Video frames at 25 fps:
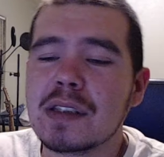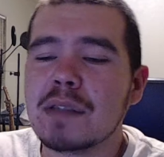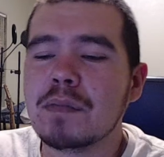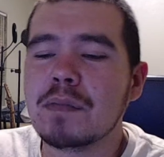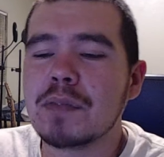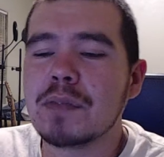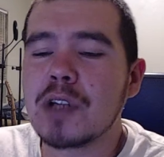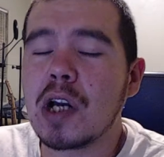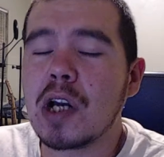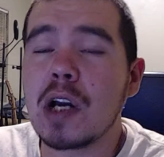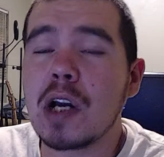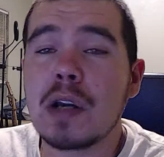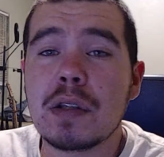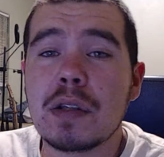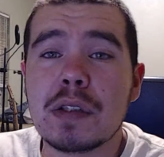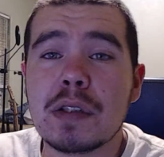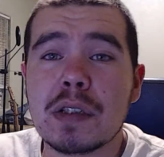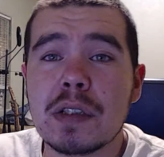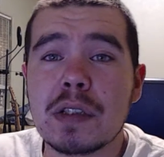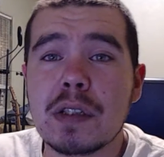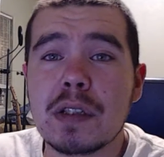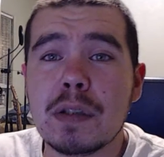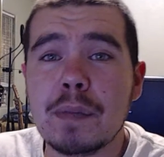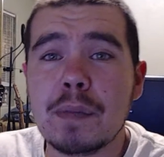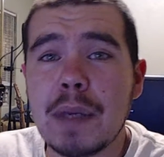try
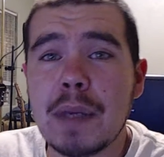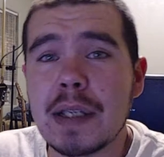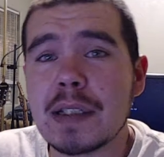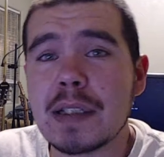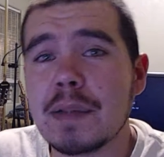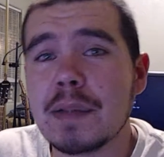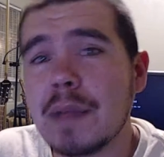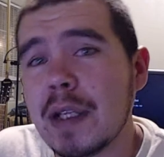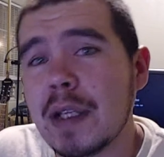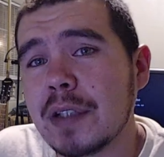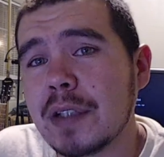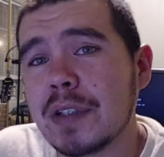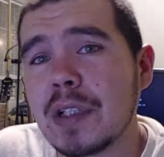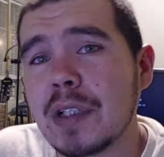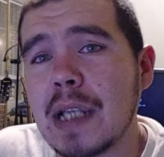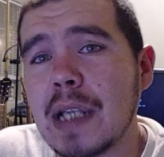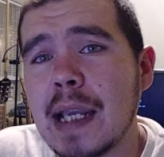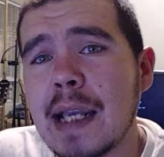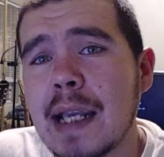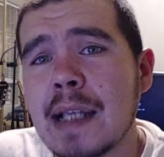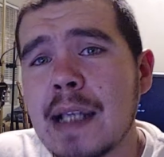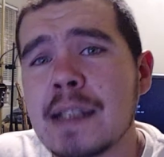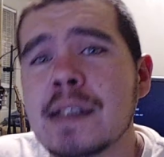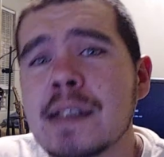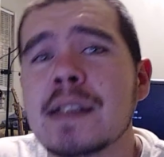to make some extra
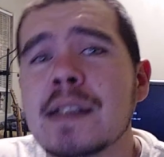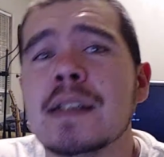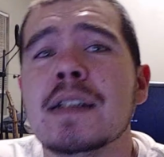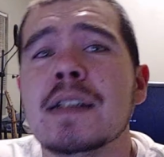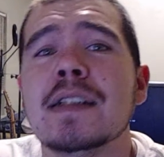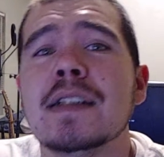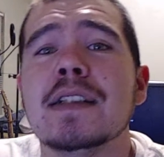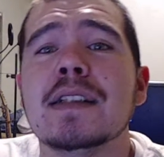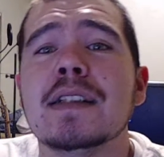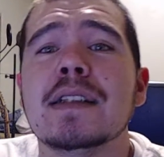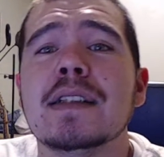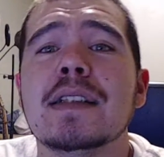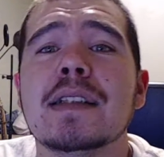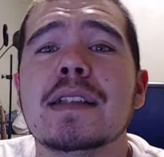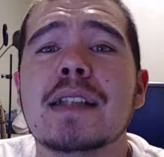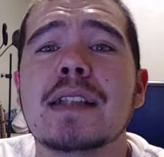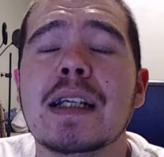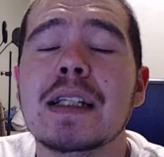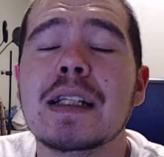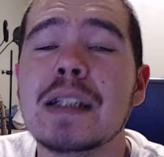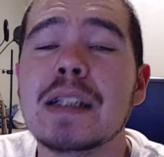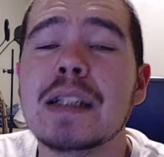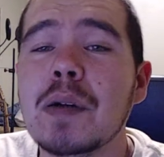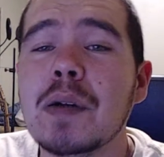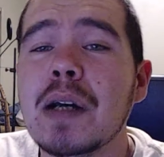cash since I
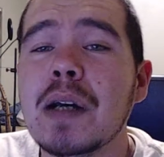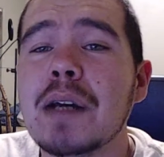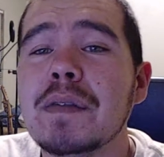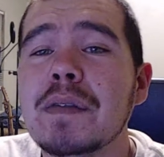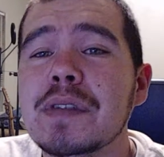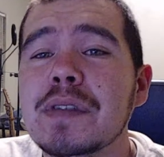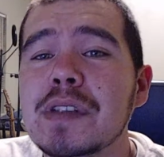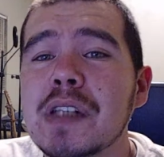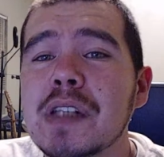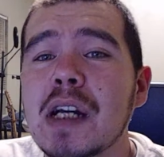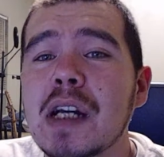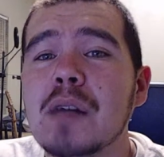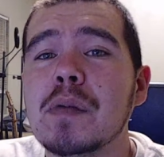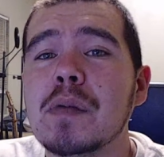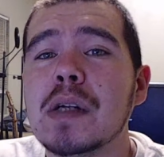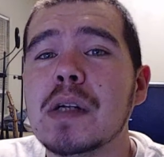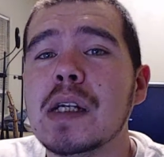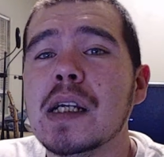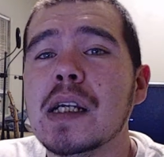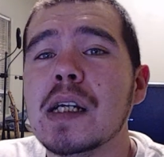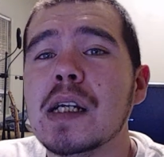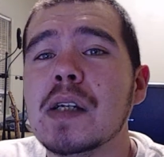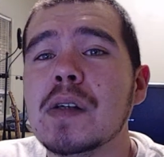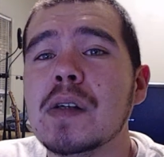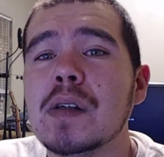don't have a job right
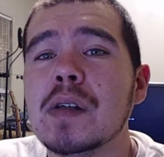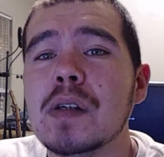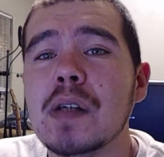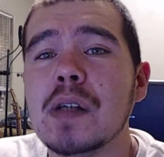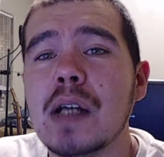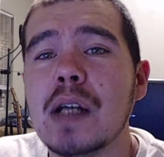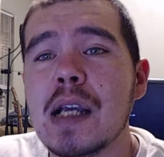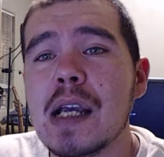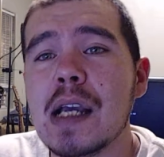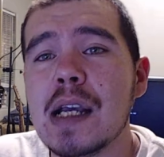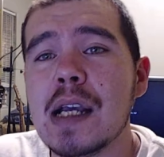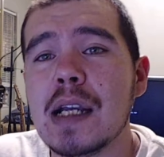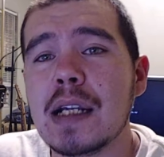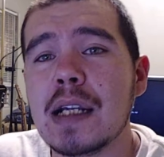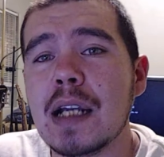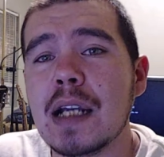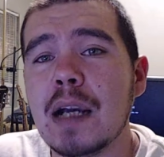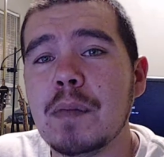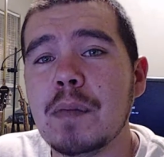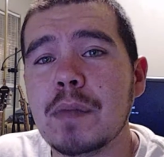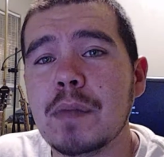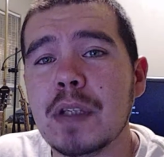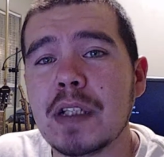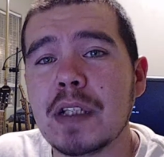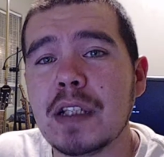now, and
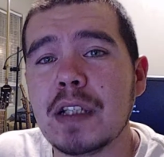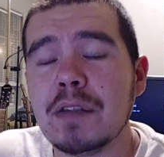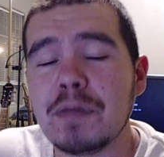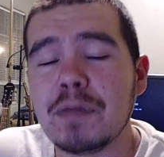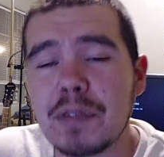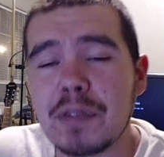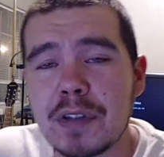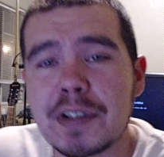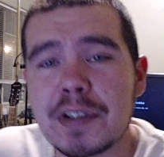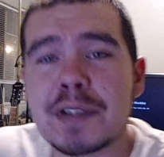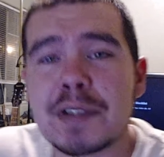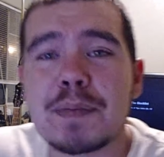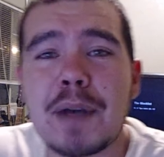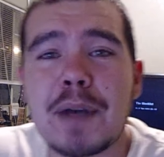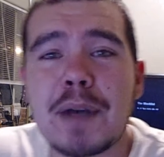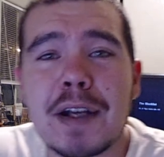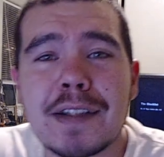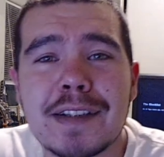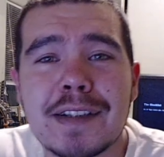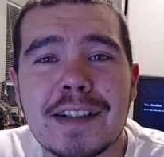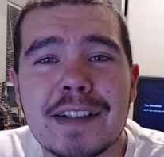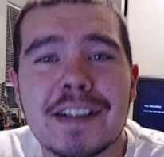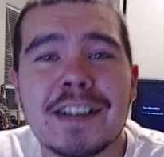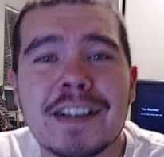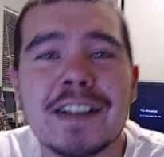I'm looking for a
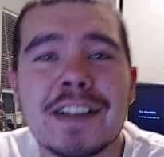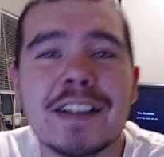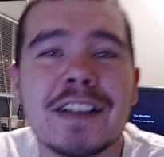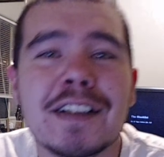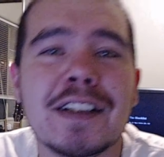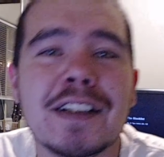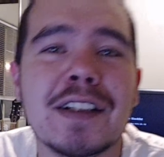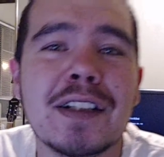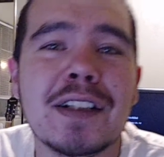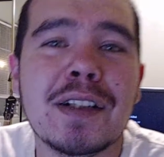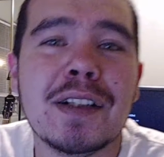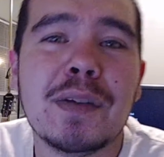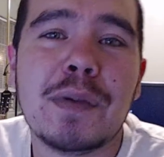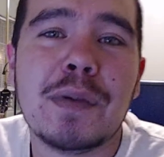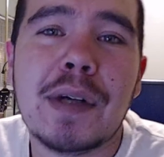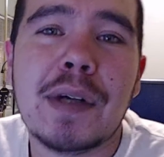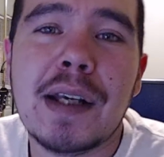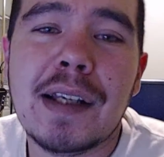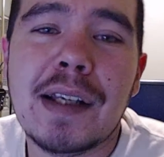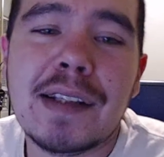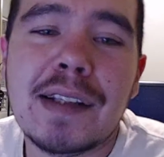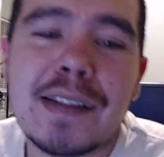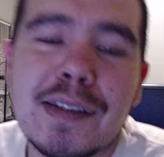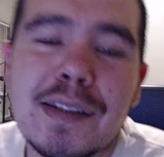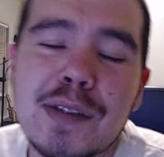sponsor,
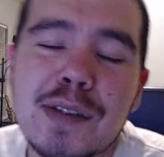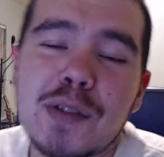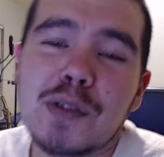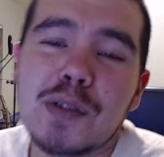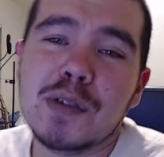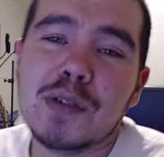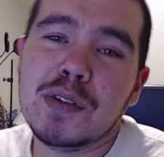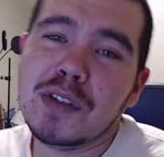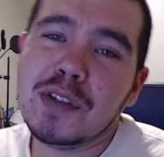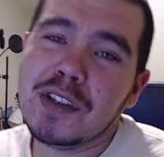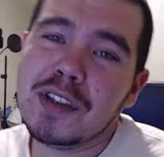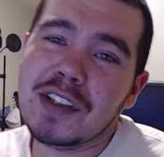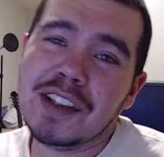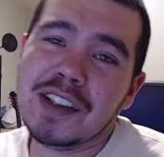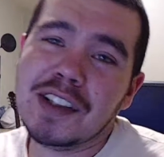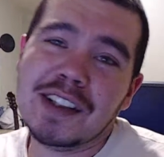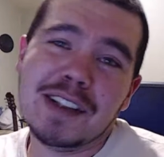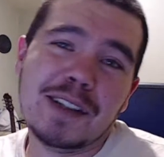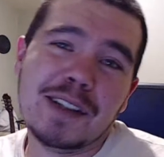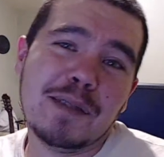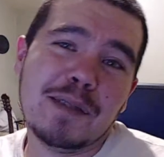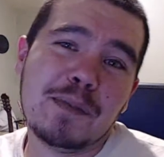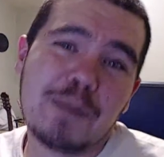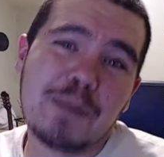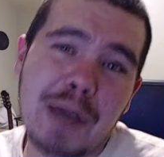right, to
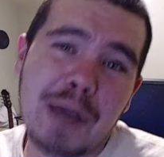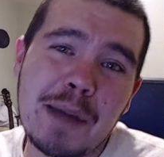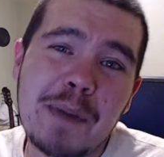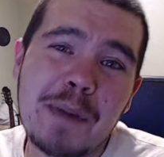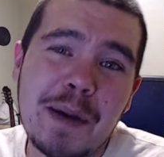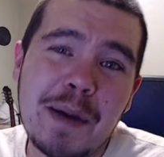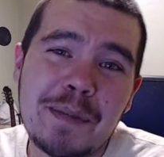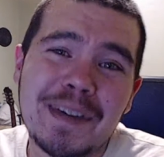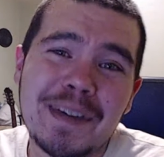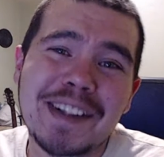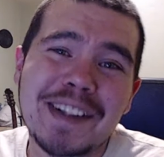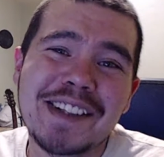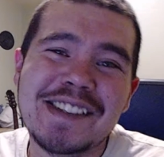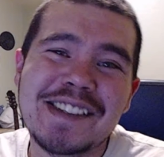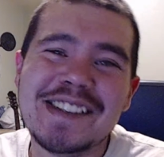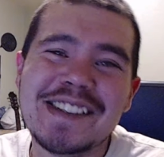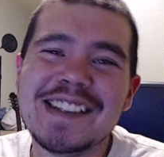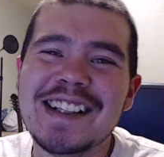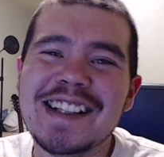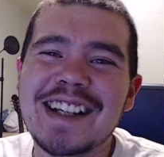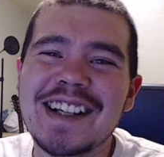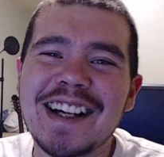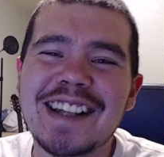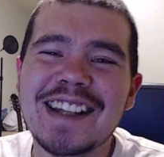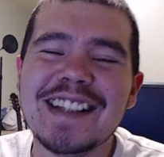pay my bills
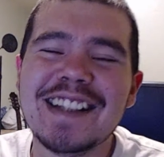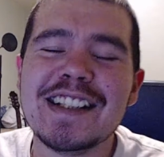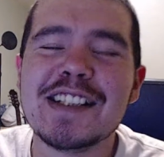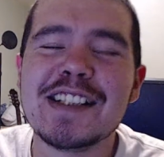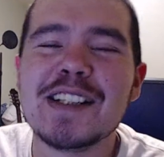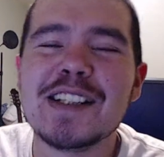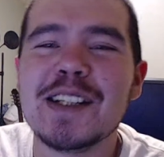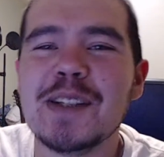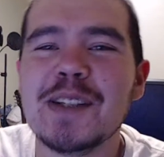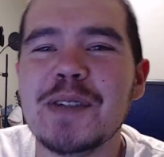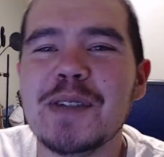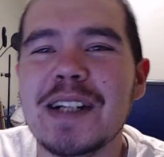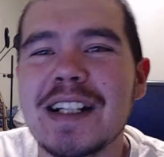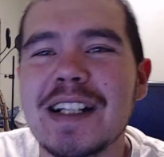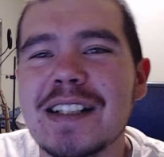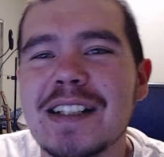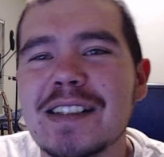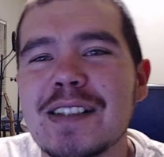and all this shit, right?